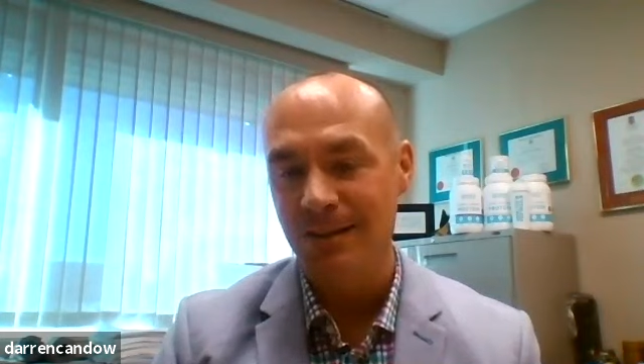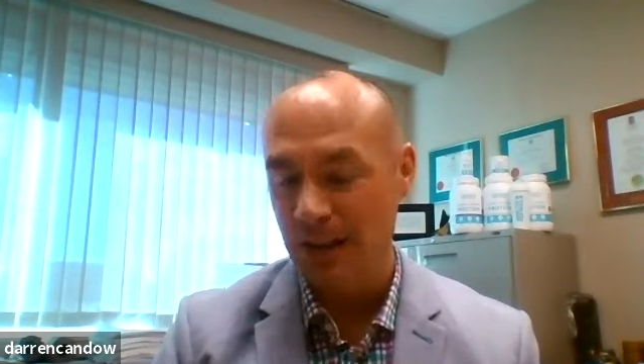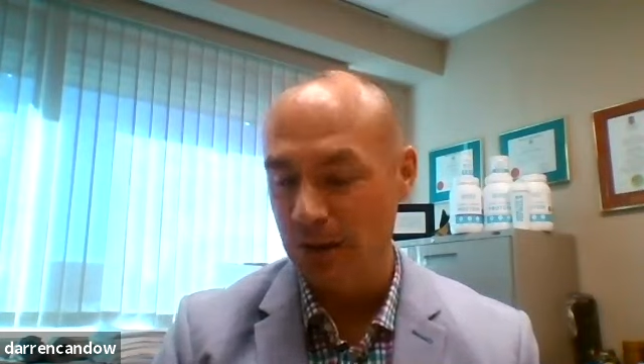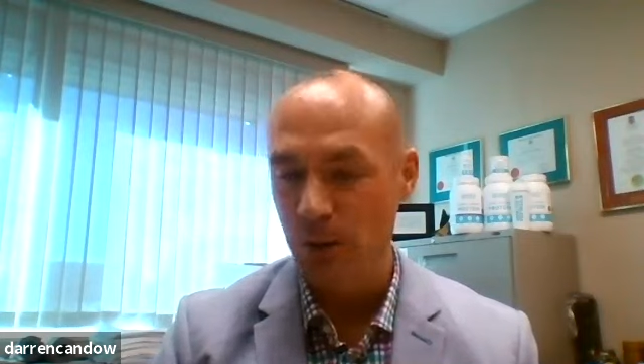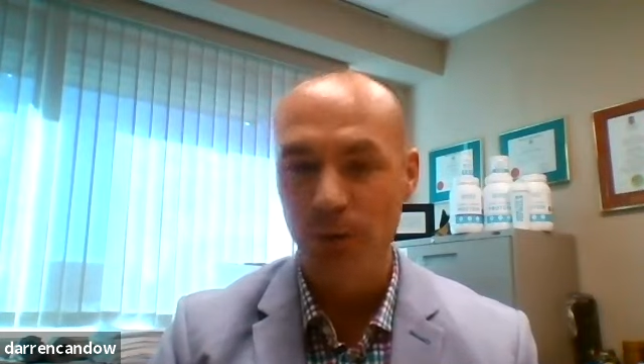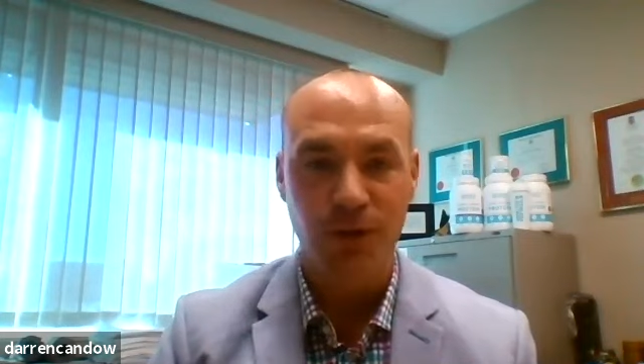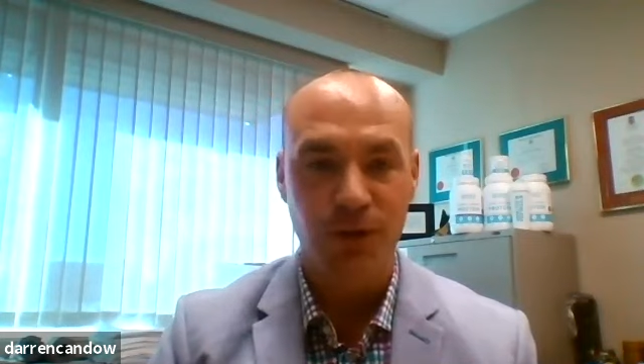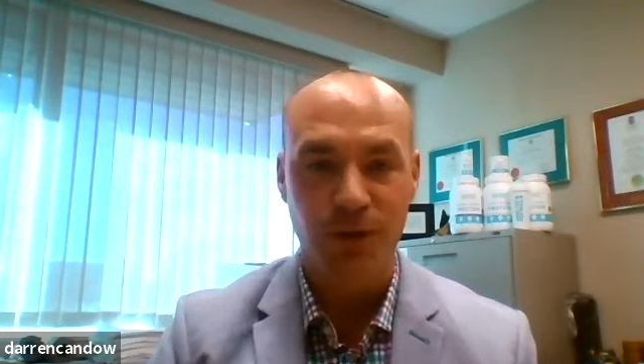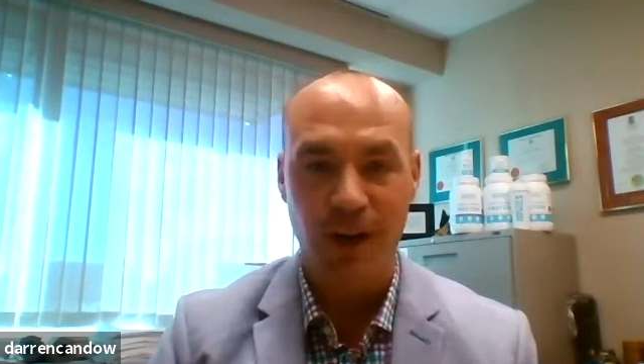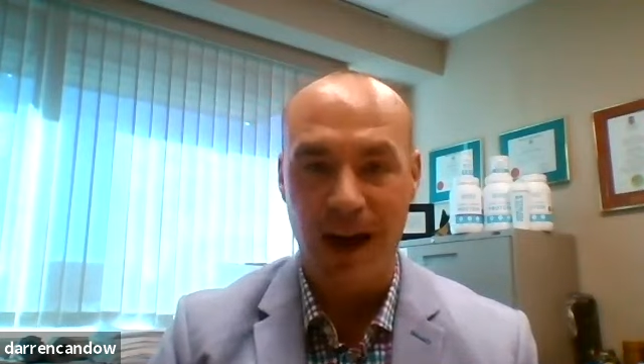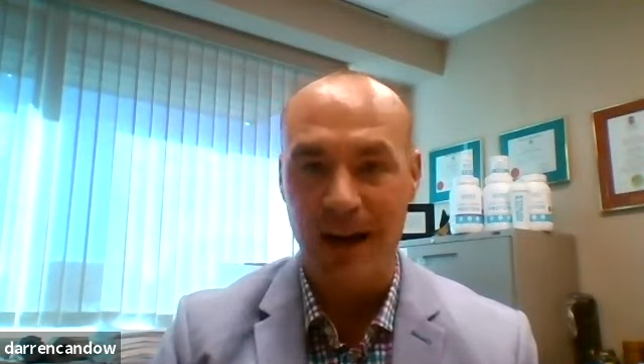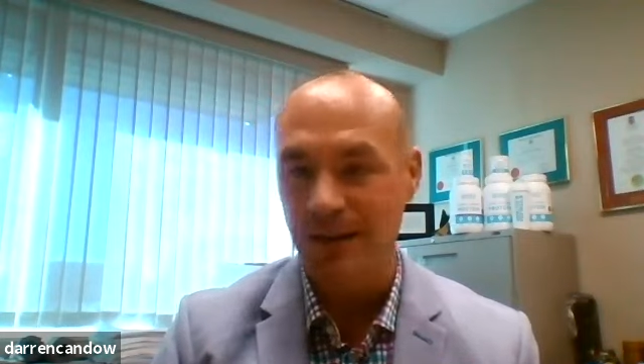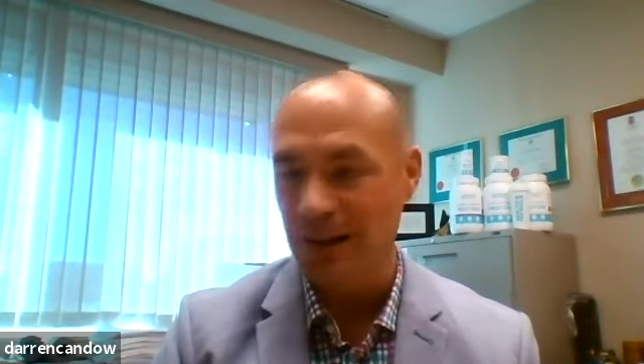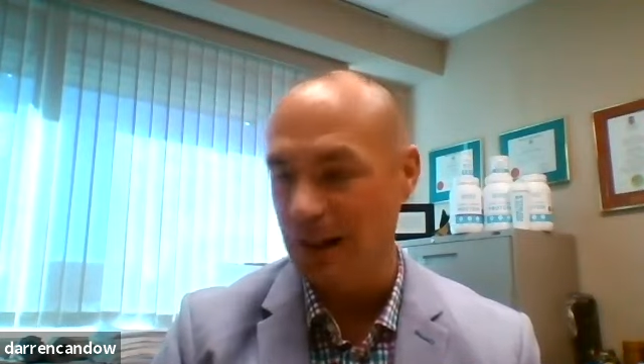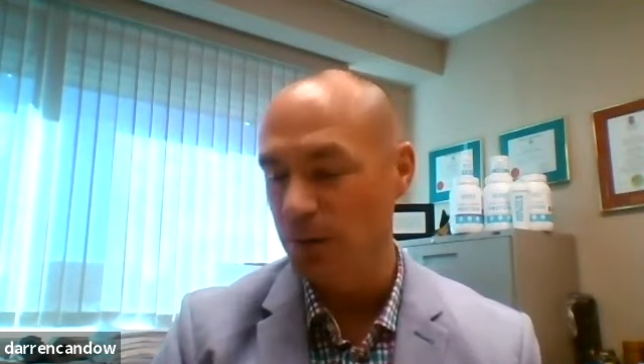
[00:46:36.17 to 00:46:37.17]
they lose
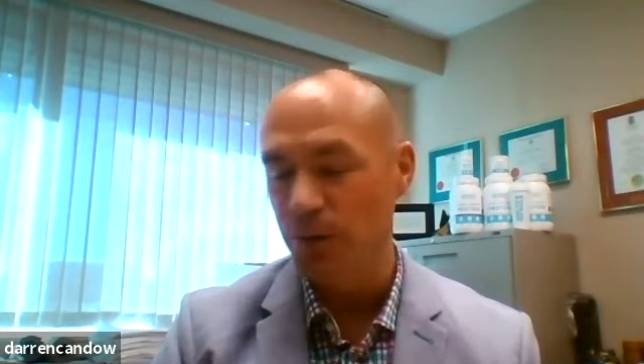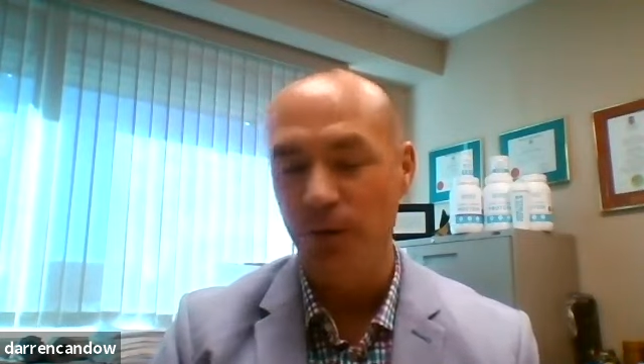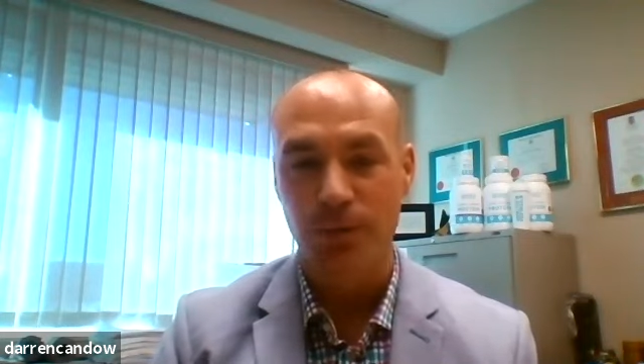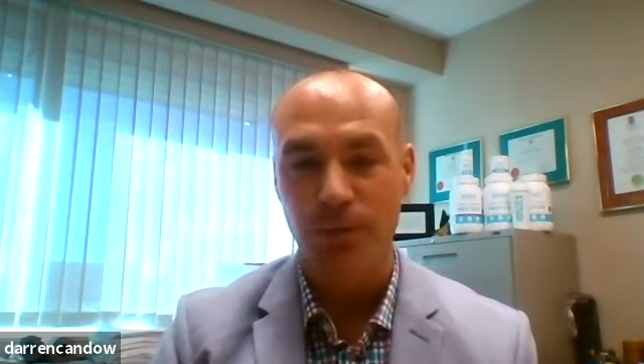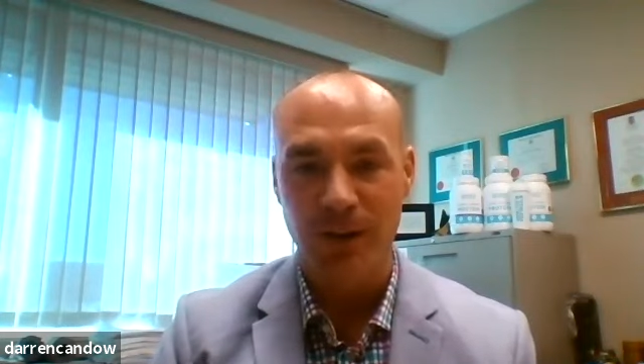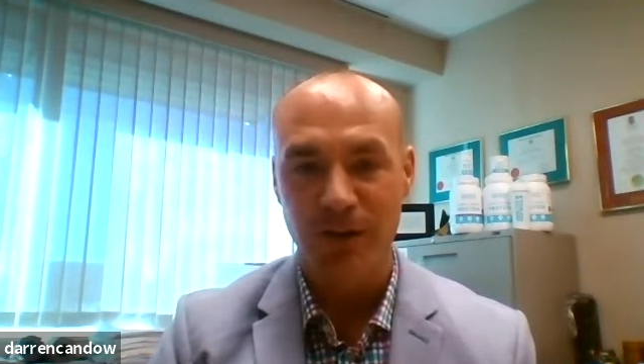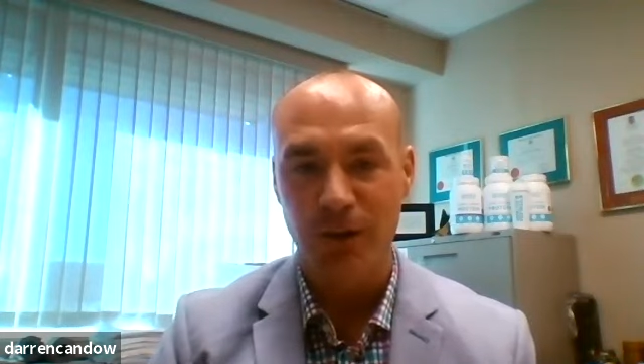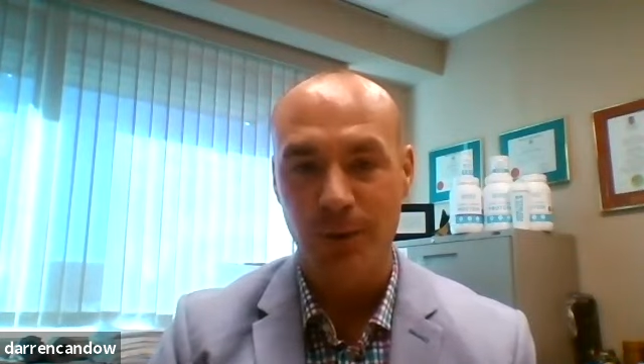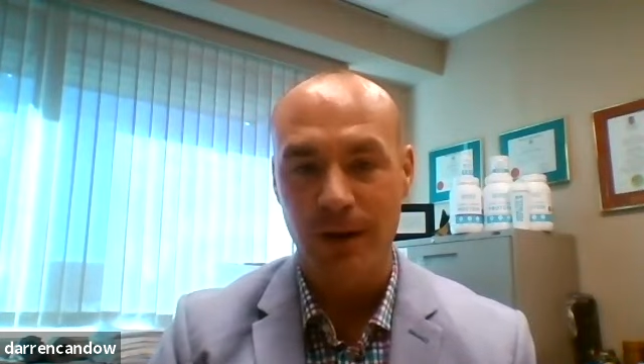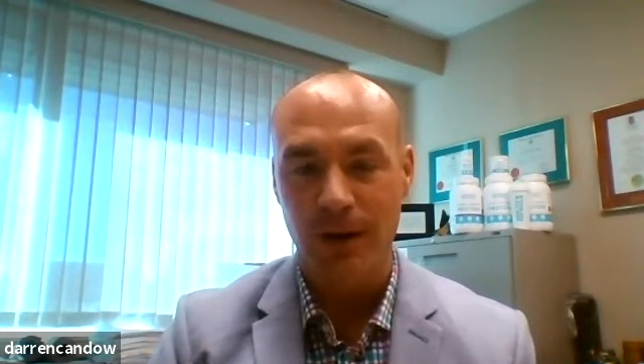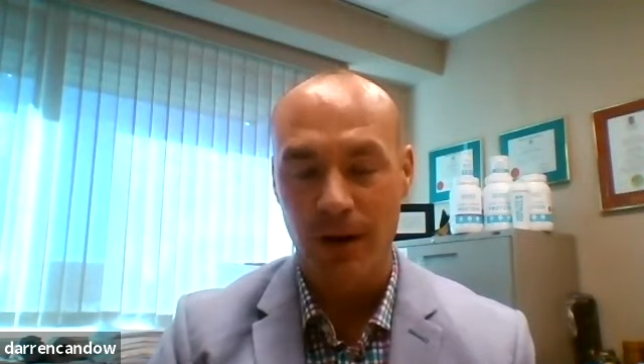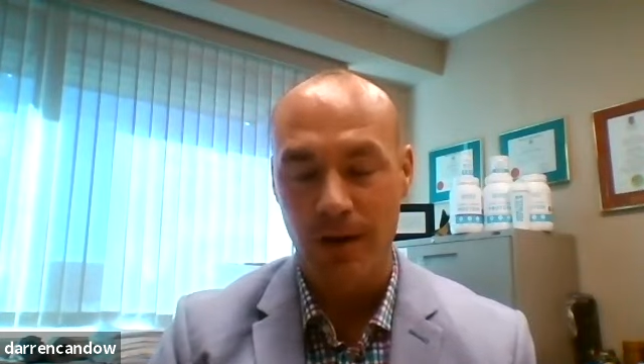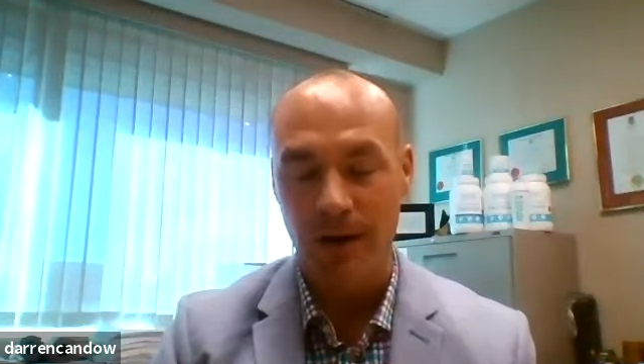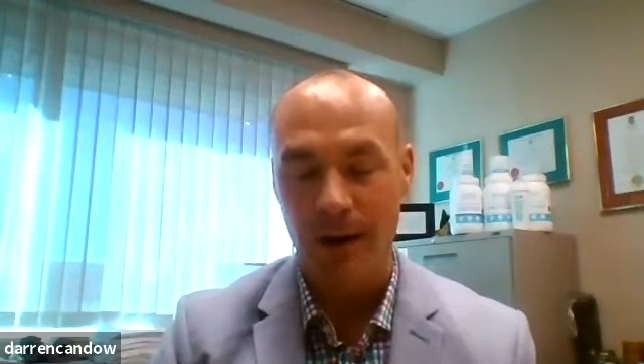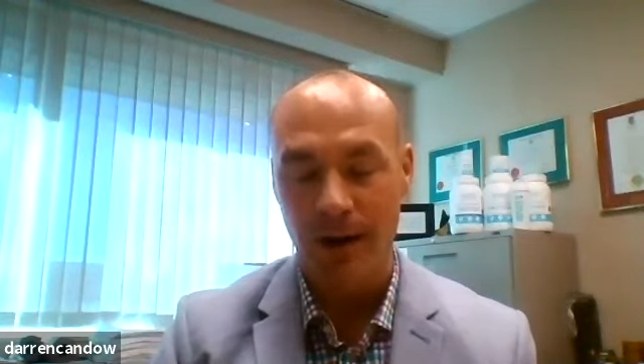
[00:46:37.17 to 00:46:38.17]
fat, they lose muscle
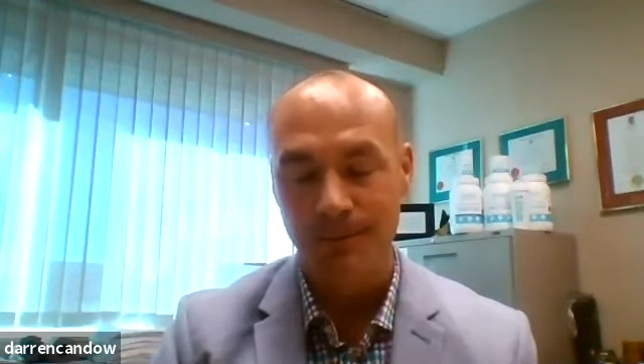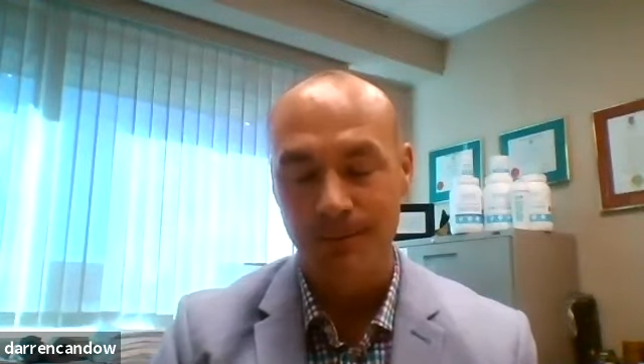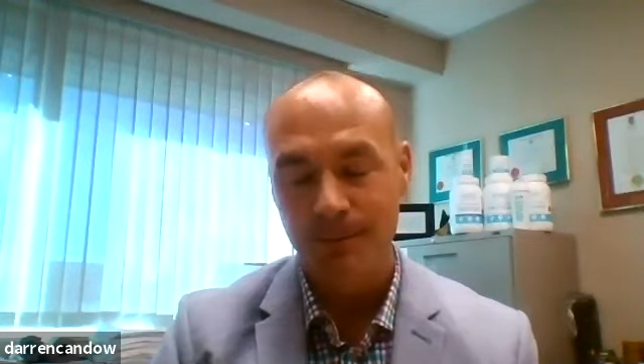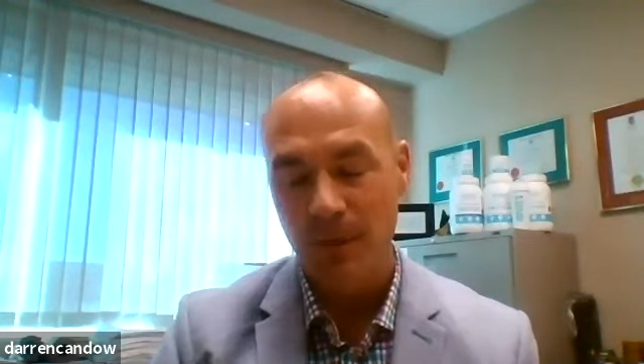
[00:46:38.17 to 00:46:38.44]
or uh,